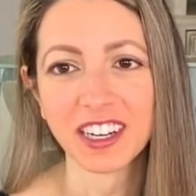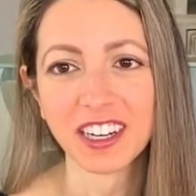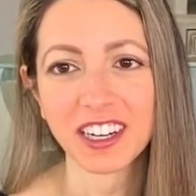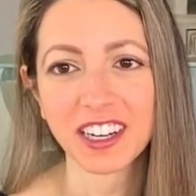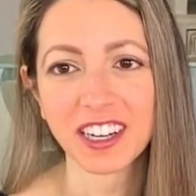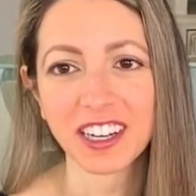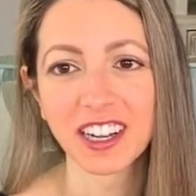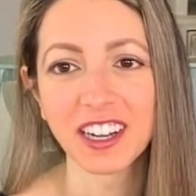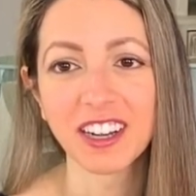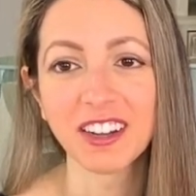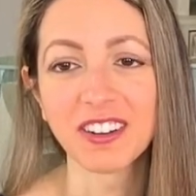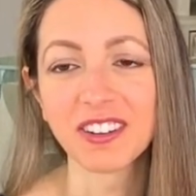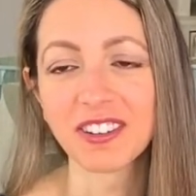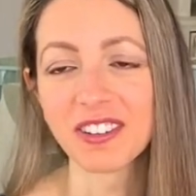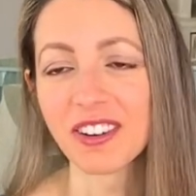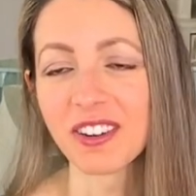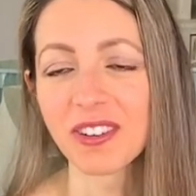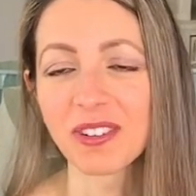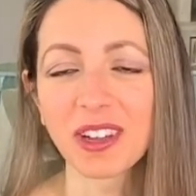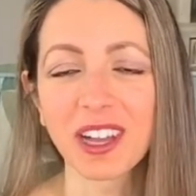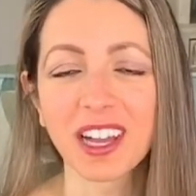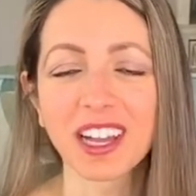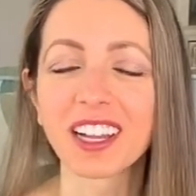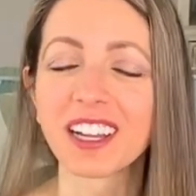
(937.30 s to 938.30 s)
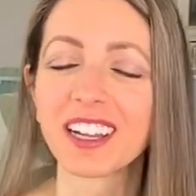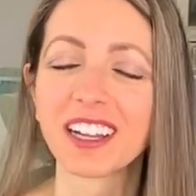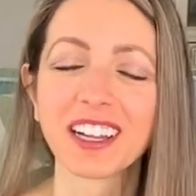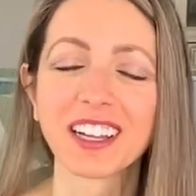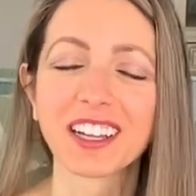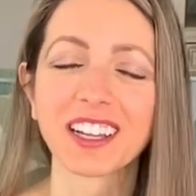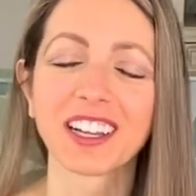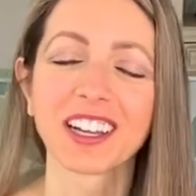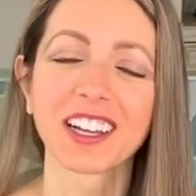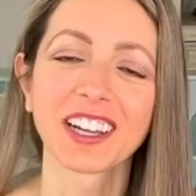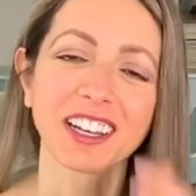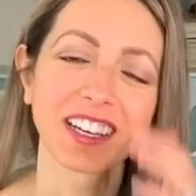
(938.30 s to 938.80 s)
Oh, okay.
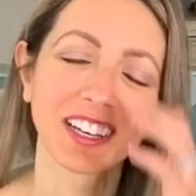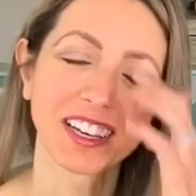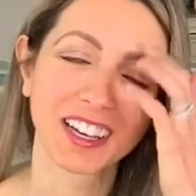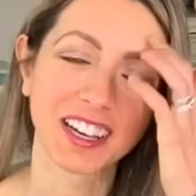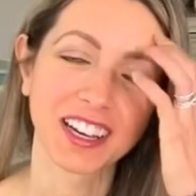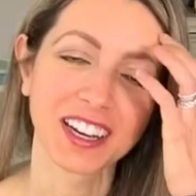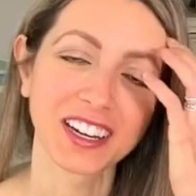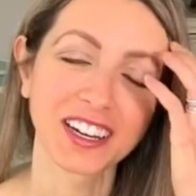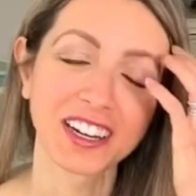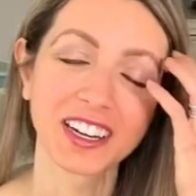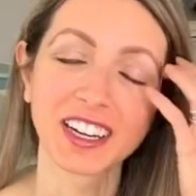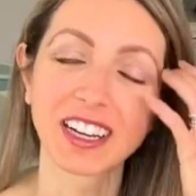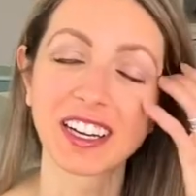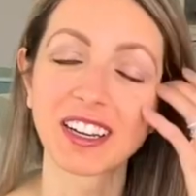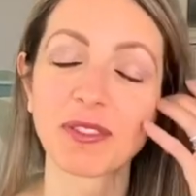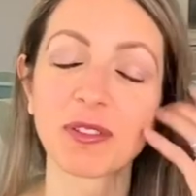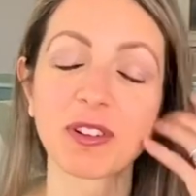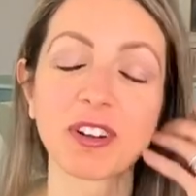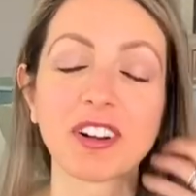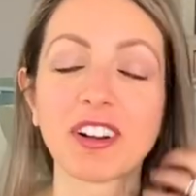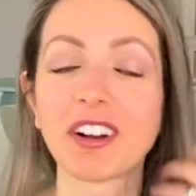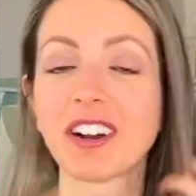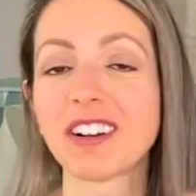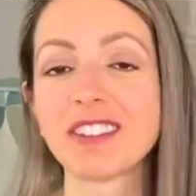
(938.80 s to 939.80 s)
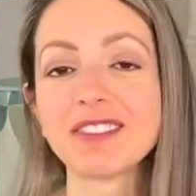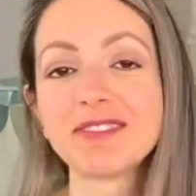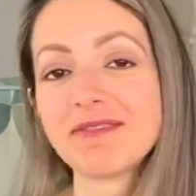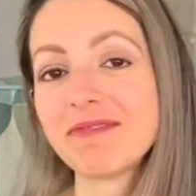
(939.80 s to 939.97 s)
Good. All right. Well,